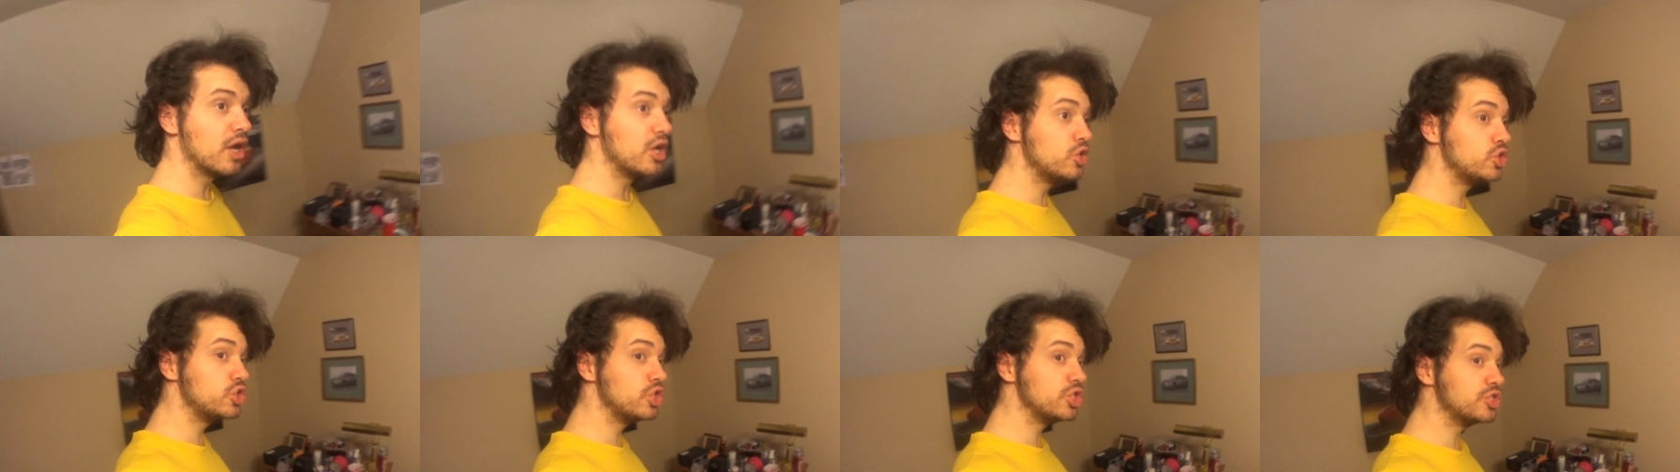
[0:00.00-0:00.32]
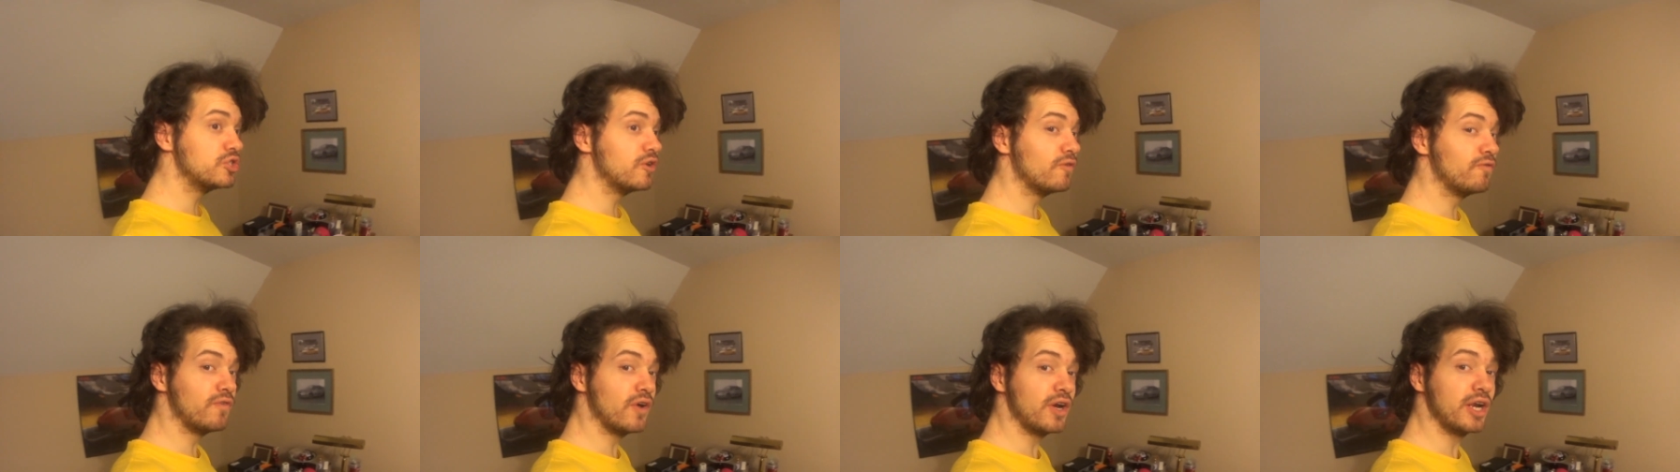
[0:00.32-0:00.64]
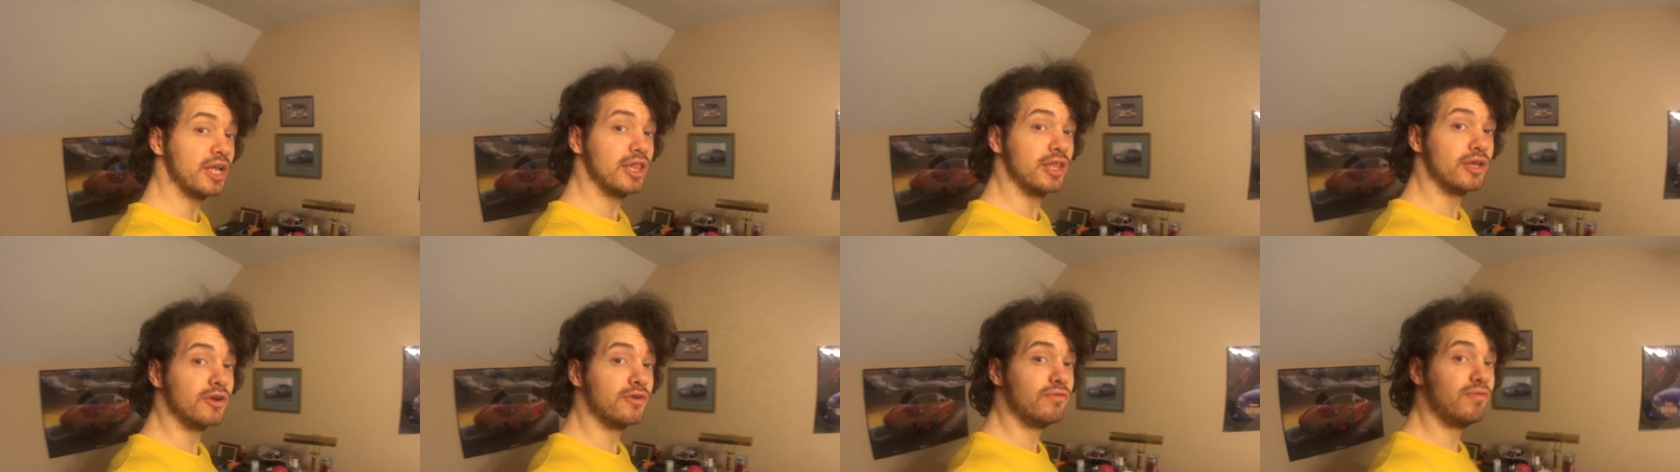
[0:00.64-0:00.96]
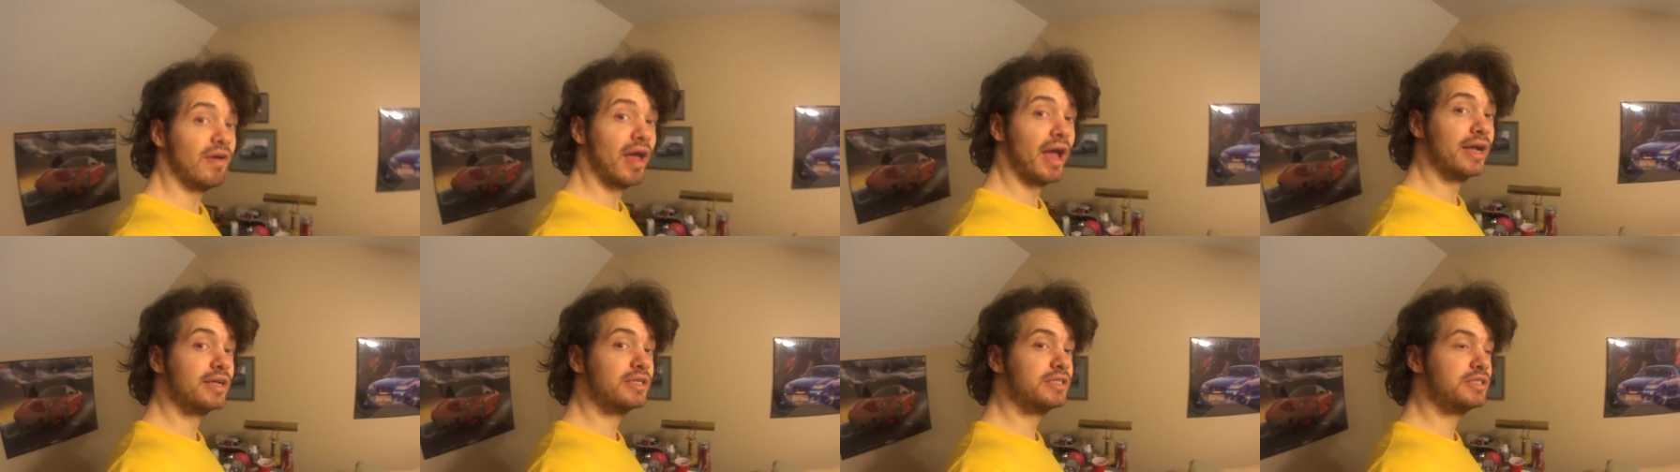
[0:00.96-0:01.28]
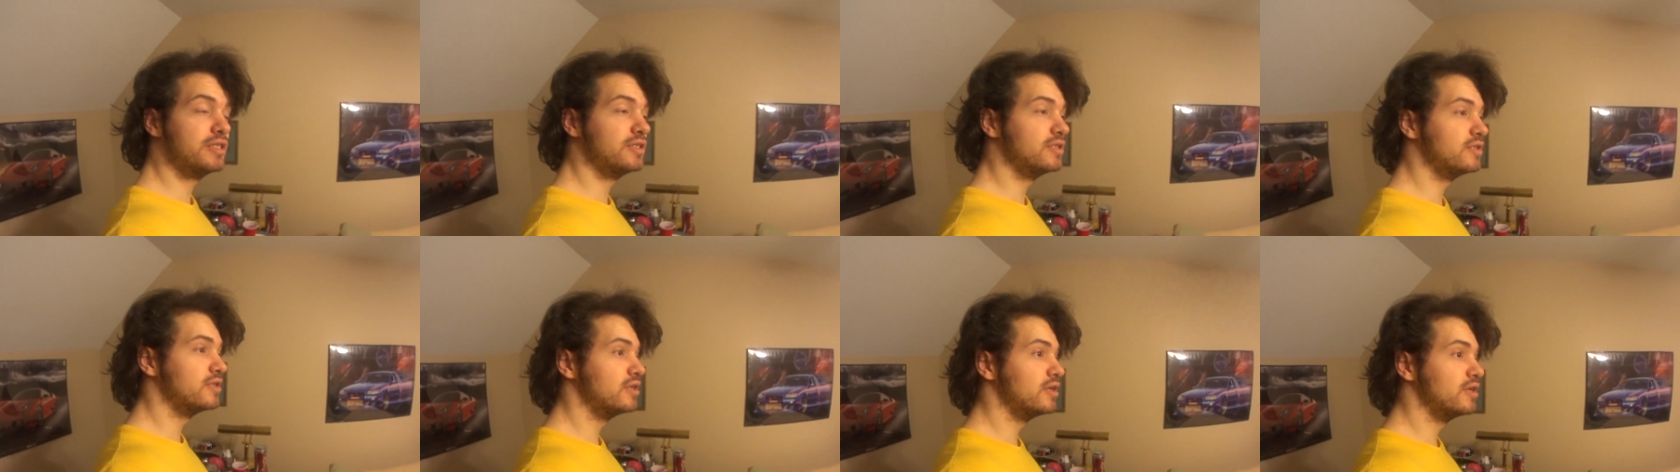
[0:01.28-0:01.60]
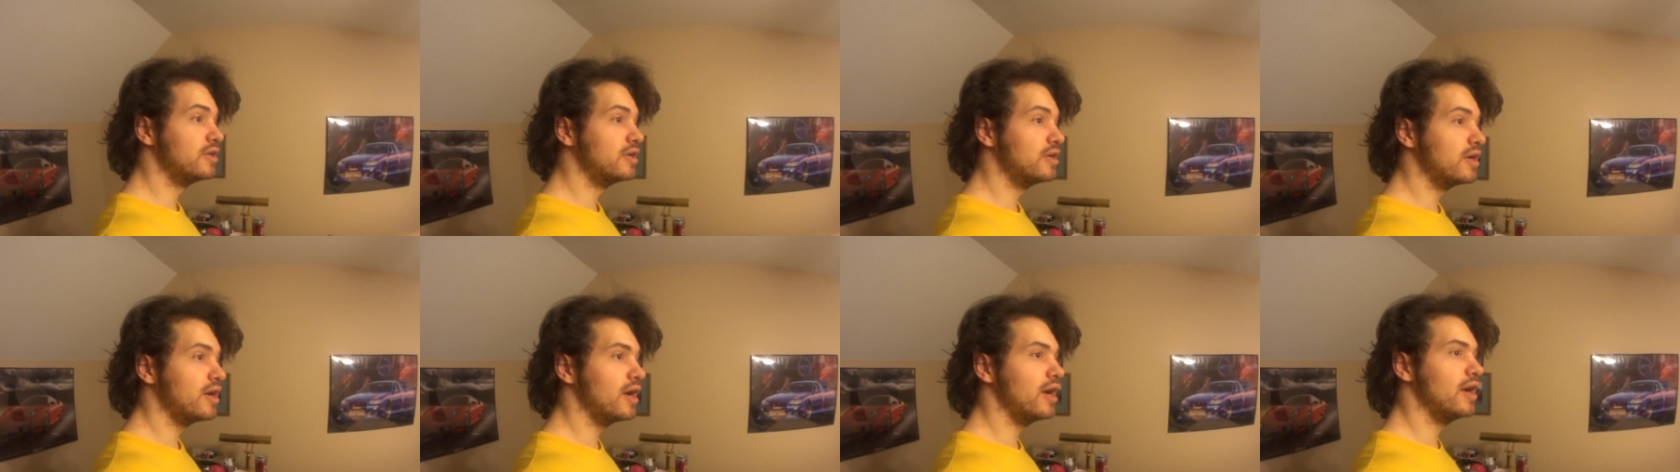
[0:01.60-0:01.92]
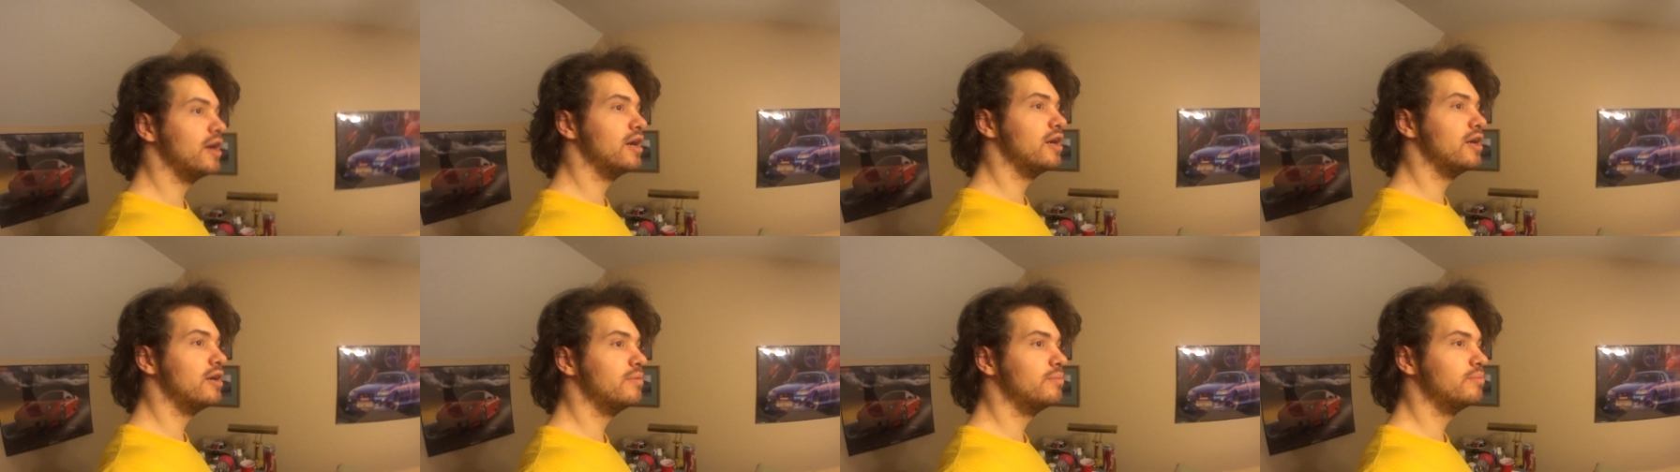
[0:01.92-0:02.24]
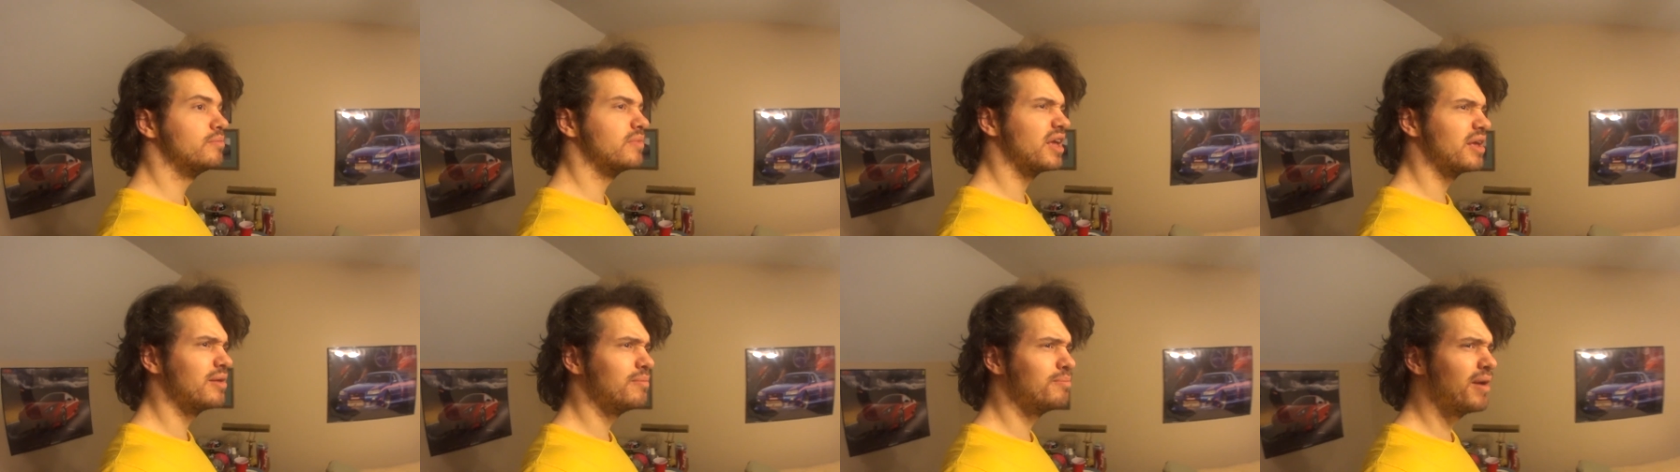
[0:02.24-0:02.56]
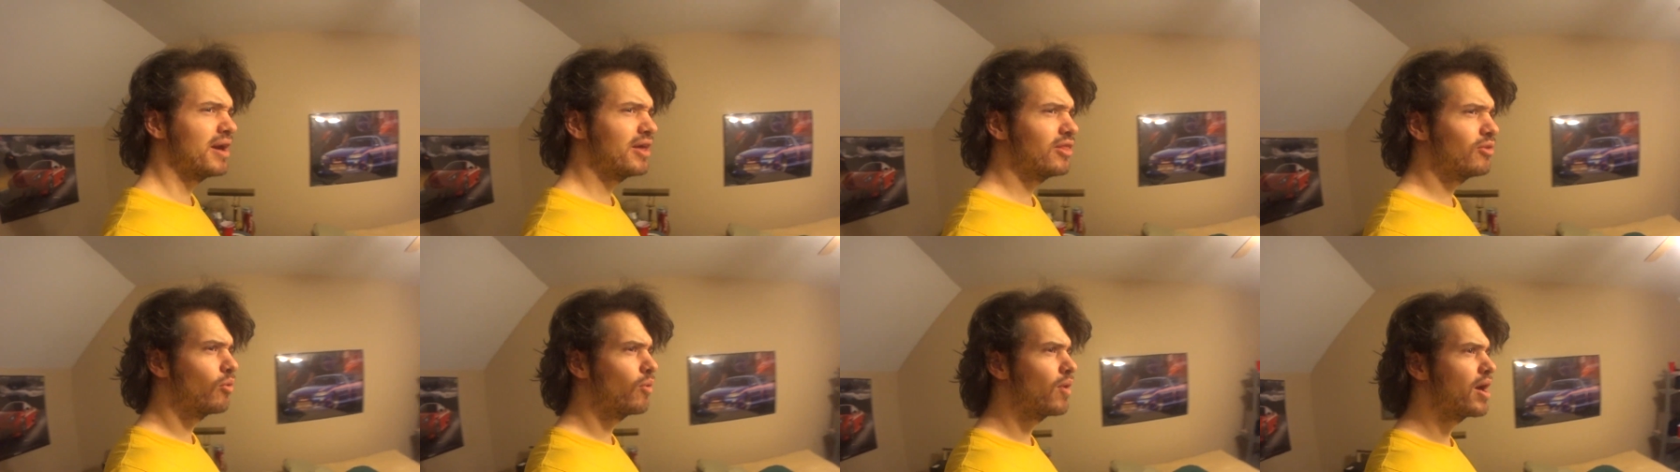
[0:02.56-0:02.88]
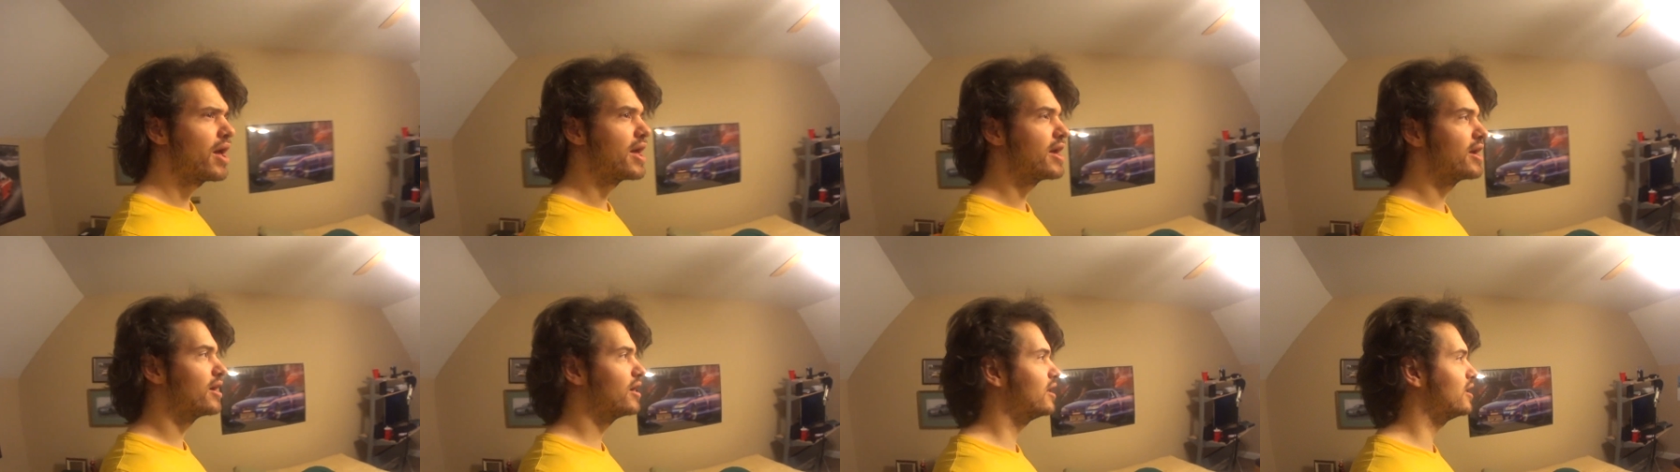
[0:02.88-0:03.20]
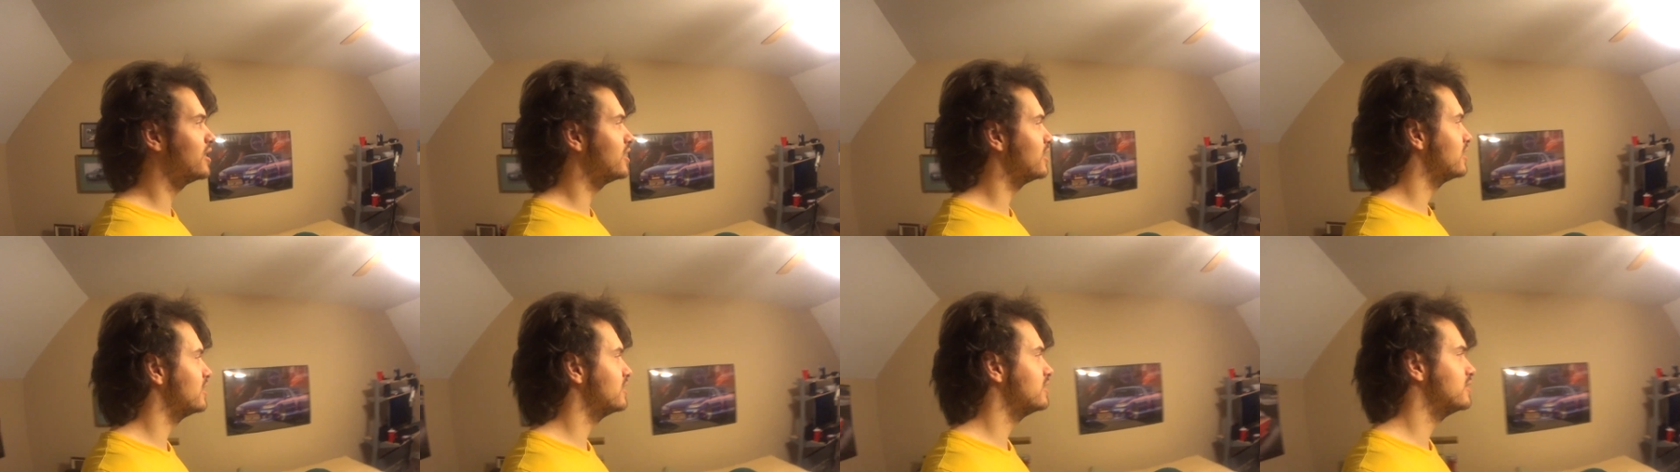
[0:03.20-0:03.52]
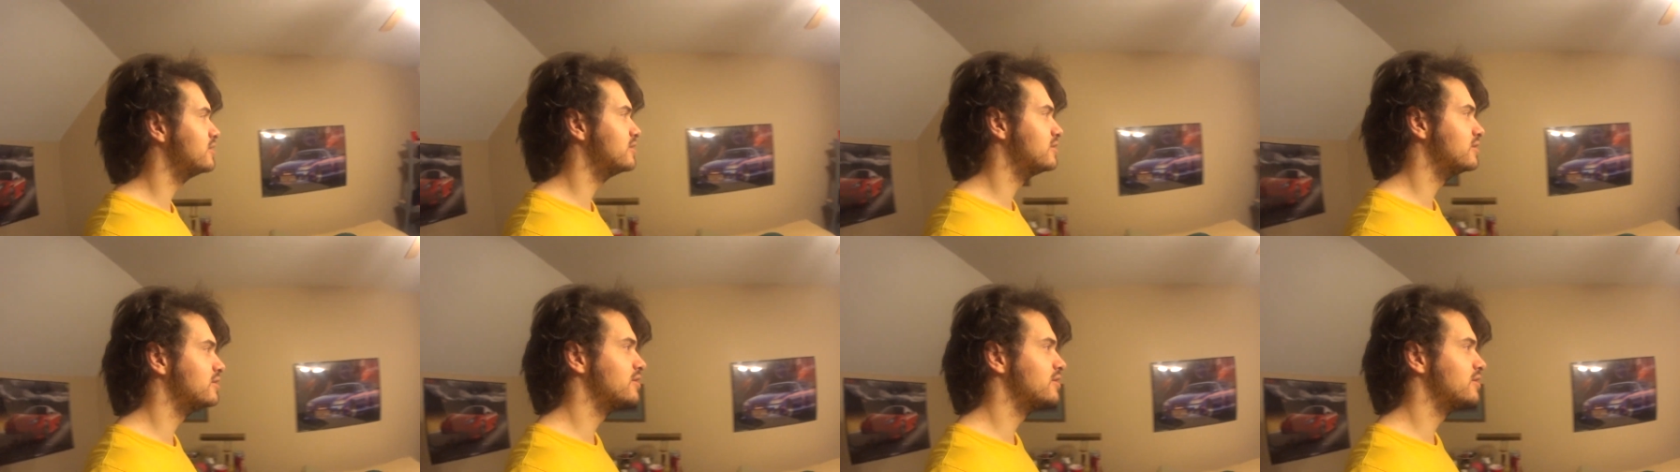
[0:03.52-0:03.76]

Just a funny little fact. And by the way, I